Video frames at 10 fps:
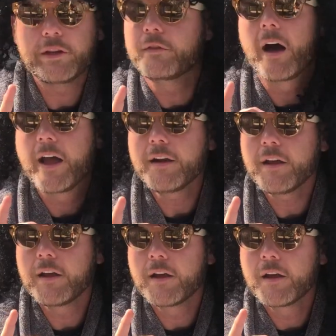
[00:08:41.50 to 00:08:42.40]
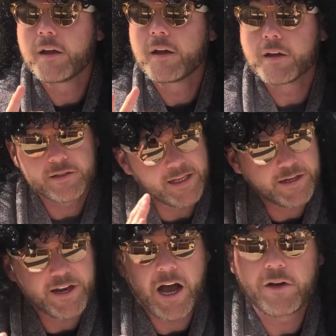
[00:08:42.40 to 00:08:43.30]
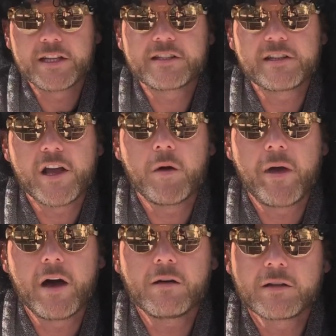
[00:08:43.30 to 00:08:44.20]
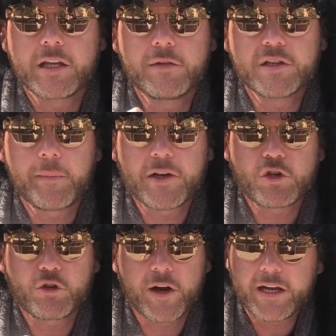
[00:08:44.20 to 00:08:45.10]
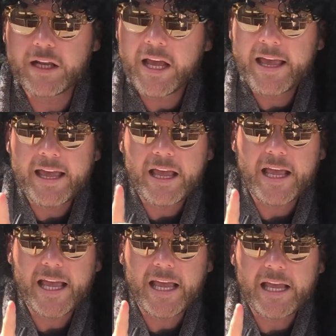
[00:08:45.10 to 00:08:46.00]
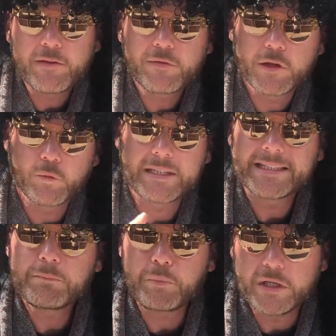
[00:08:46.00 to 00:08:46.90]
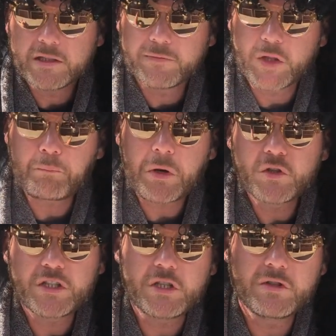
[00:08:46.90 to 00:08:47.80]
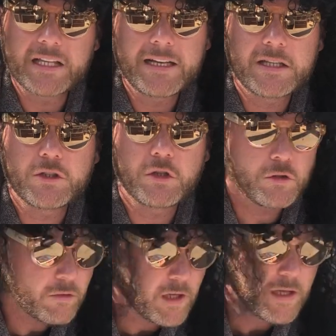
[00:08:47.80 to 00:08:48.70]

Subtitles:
fine. Send it out in snail mail, give you some extra credit. If the recipient, if the person you sent it to,